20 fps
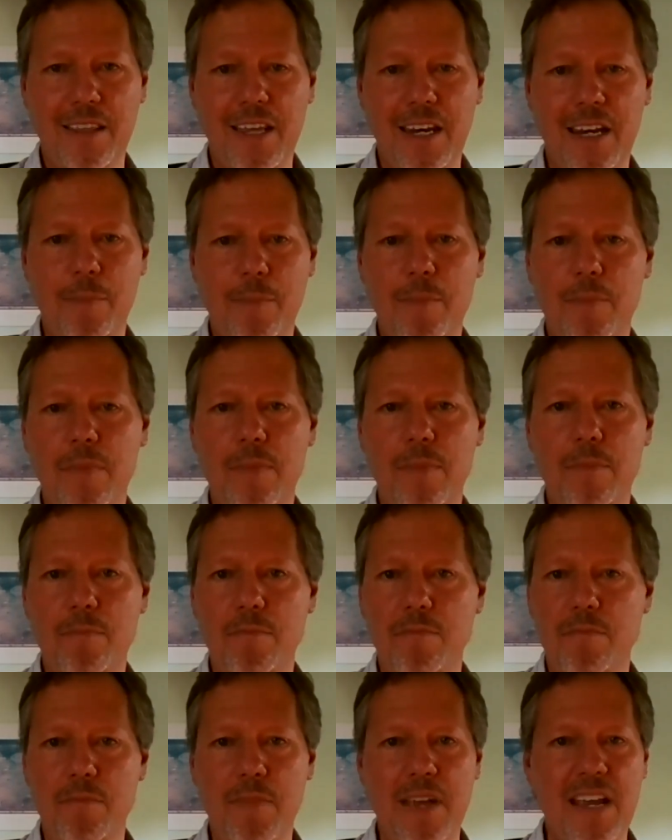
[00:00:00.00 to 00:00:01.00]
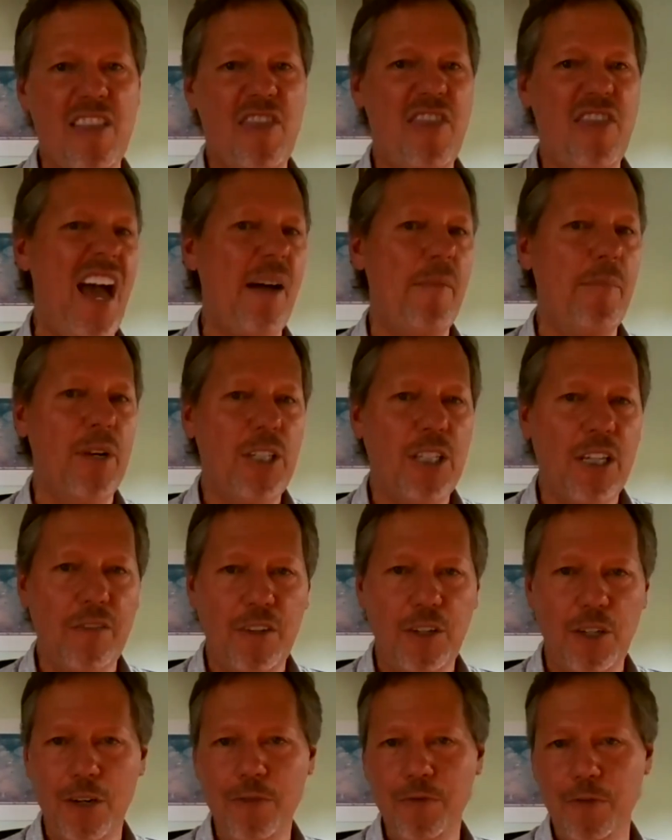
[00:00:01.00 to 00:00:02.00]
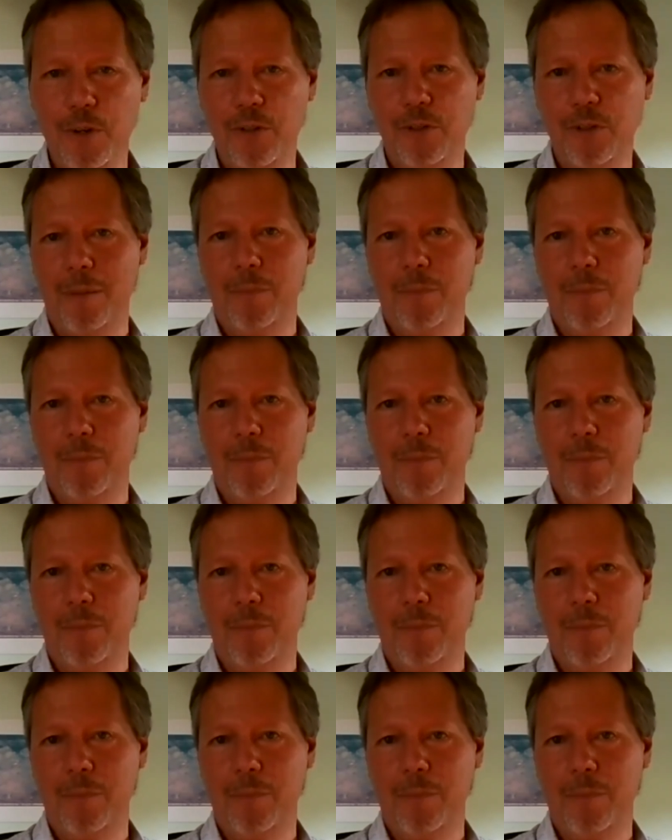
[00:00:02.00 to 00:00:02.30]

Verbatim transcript: that it made that much of a difference.